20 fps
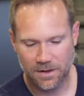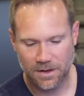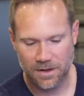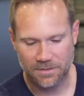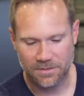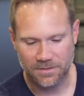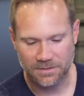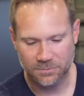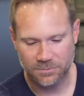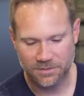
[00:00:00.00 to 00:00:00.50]
Uh,
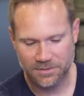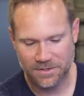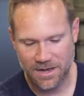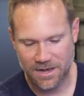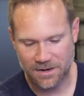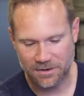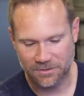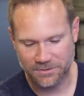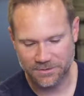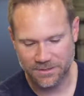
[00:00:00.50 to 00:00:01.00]
this one's
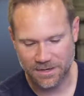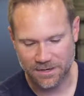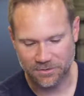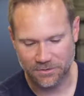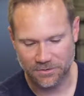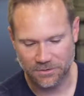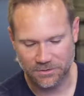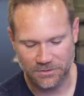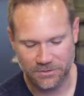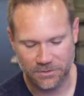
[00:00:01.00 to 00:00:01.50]
got it looks like a
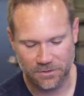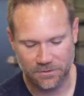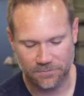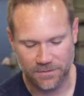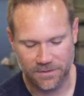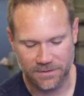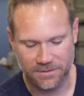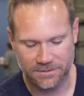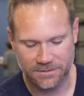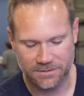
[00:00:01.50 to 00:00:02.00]
little
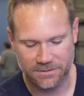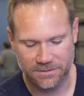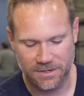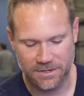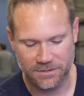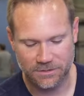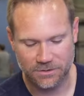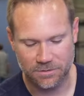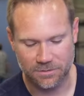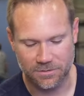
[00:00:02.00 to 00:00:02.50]
surface
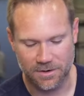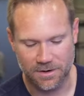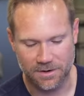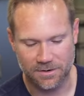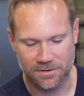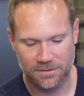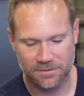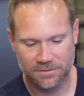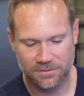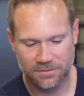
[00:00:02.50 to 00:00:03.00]
issue there.
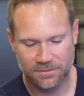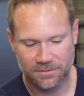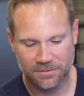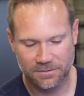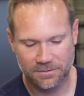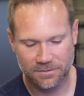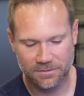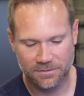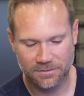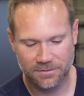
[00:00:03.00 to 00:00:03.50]
Yep.
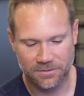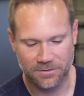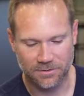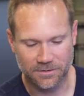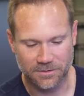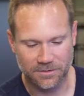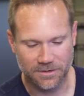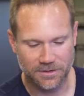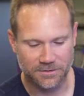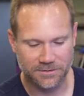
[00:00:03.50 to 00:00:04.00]
Little
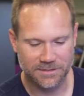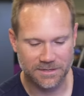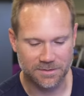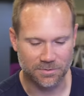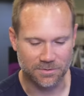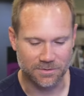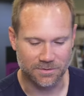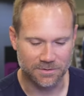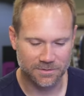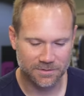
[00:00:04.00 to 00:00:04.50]
little
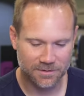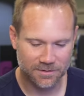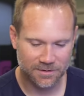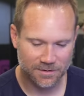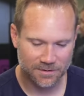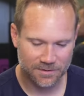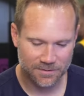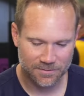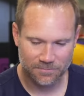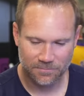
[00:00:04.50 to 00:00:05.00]
dimple. Not
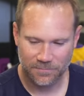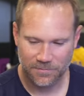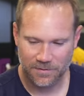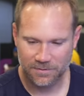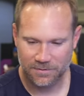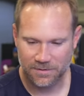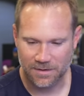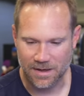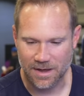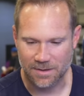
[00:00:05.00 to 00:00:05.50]
gradable.
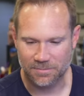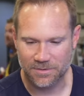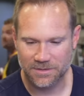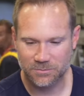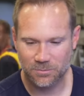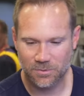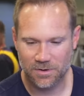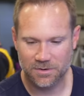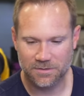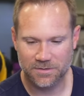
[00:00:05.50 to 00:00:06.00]
Yeah. This
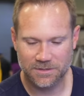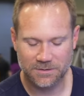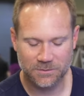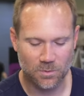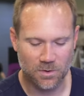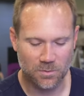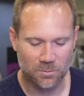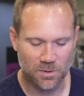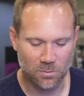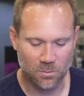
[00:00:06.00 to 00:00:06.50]
one this
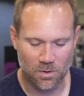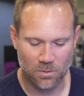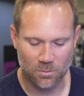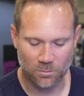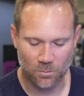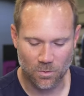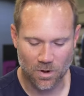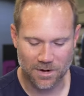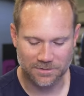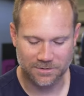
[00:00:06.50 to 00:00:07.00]
one we won't
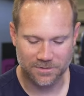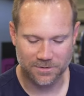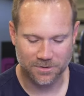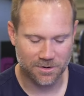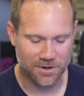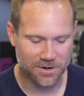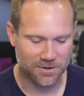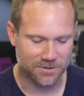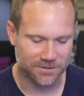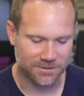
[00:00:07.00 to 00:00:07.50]
walk to the
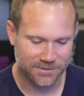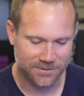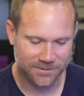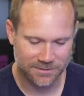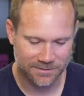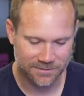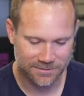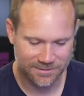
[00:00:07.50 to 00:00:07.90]
graders.